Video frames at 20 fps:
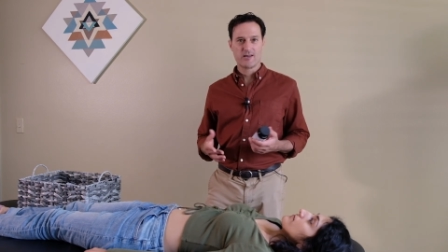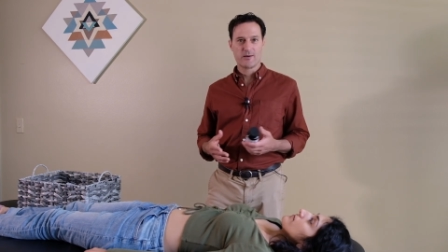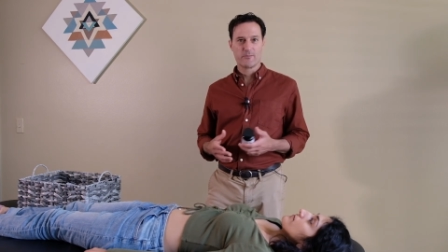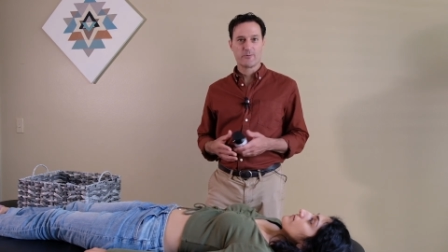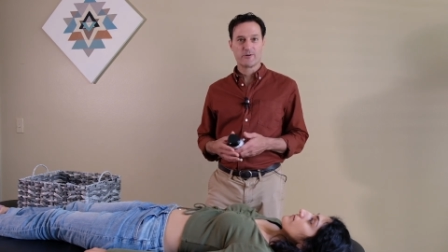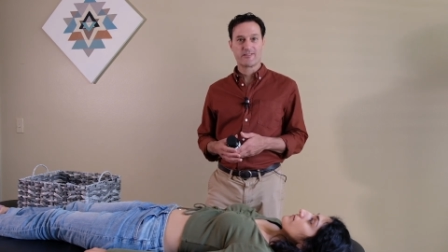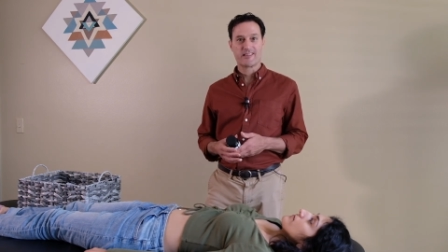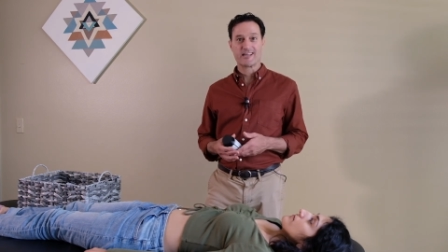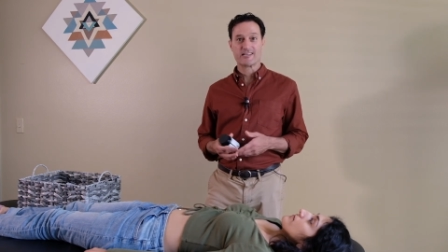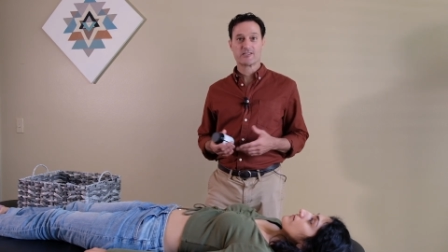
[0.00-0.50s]

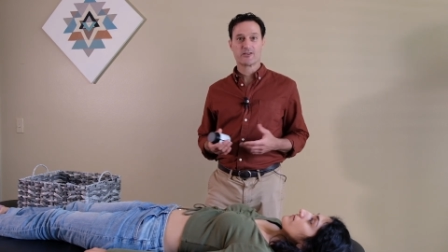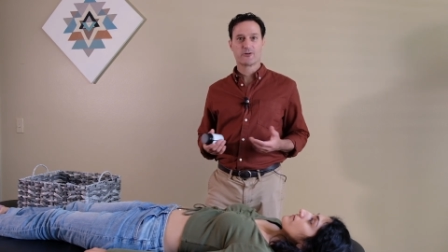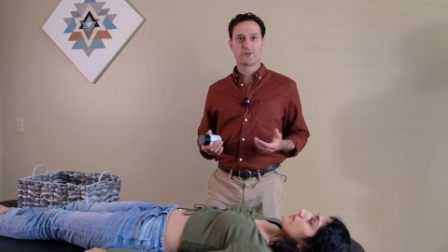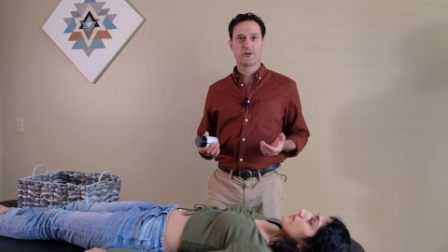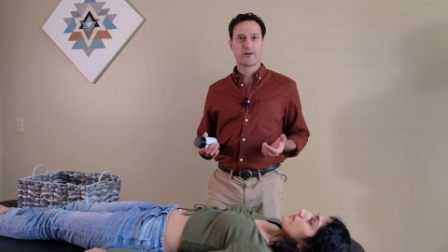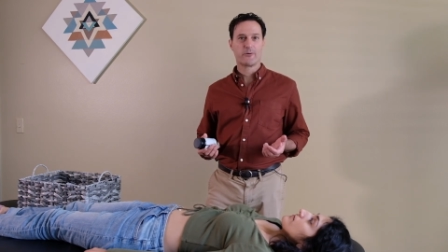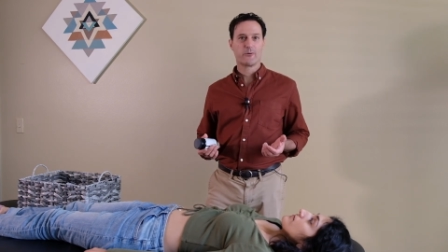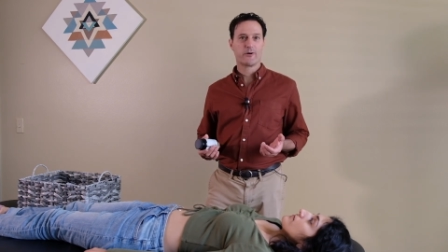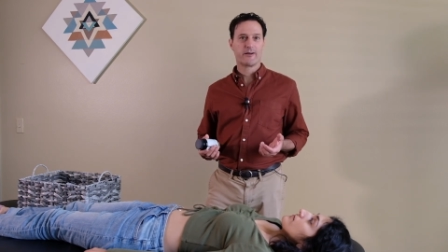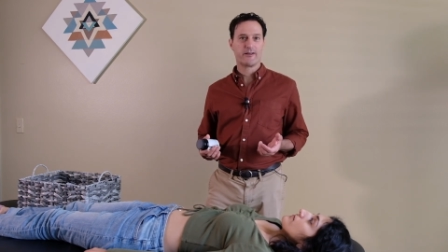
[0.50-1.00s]
but that's a
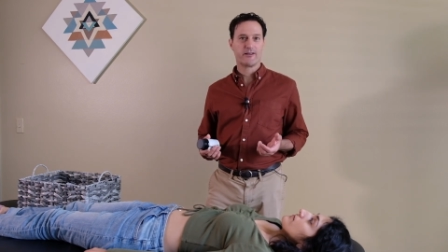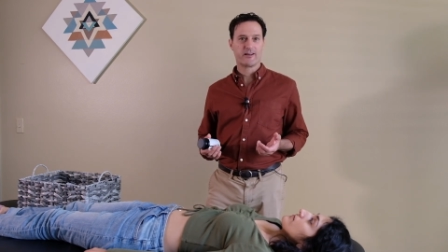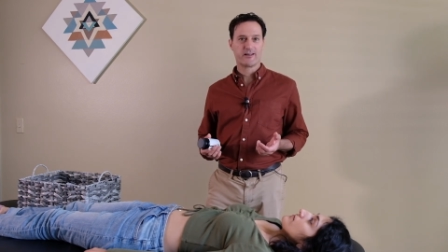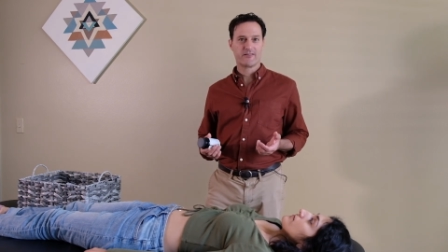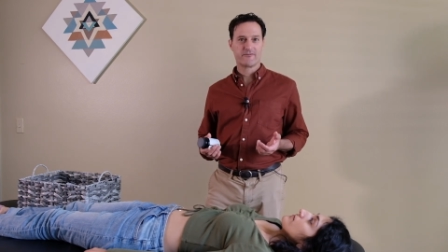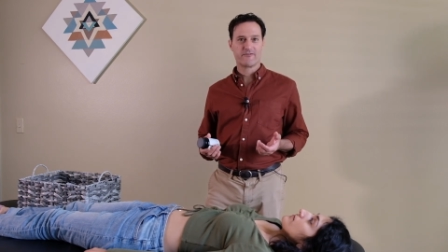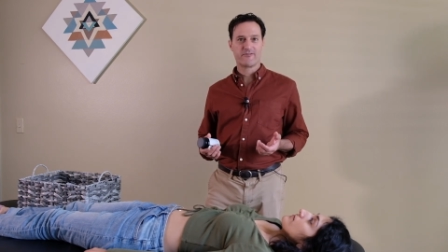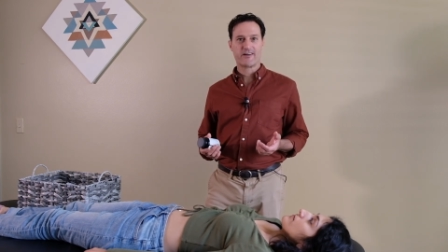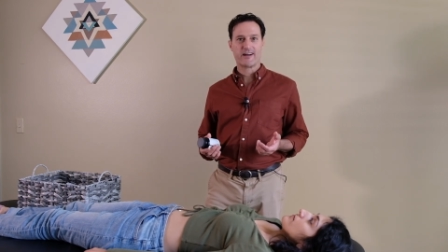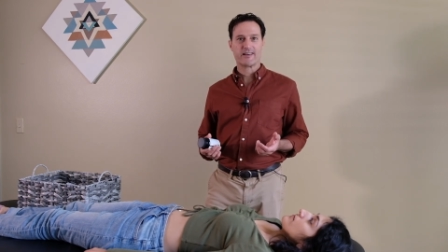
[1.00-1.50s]
great way you
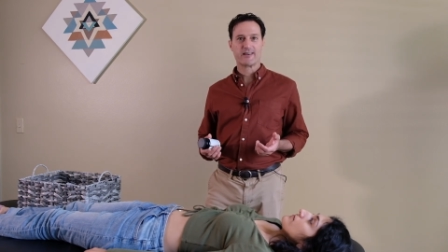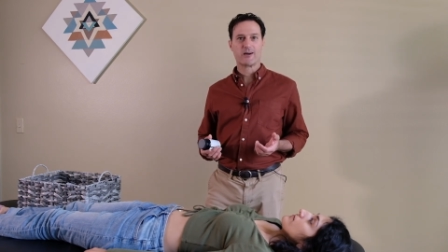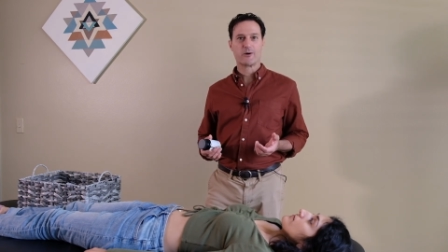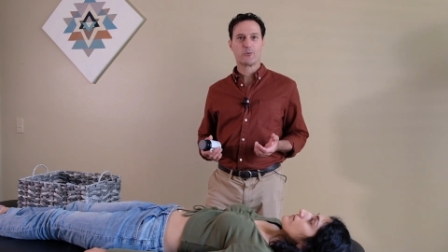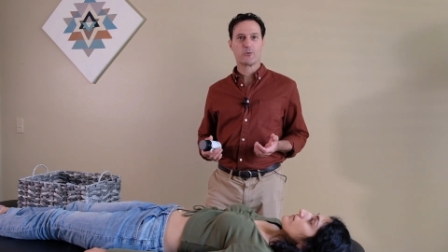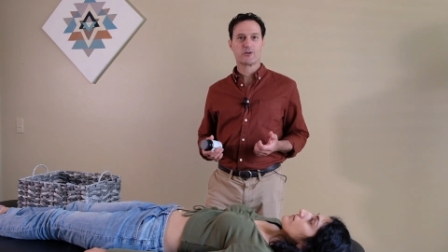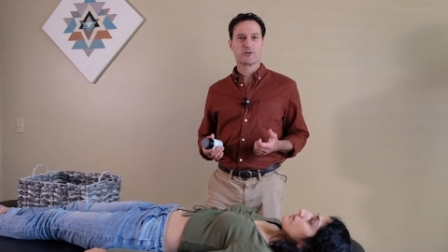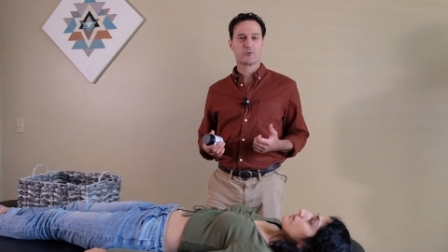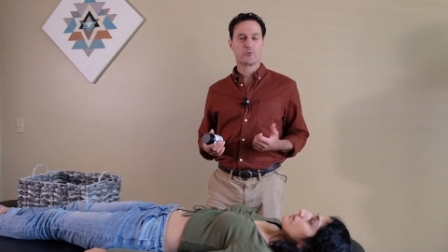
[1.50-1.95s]
can find out which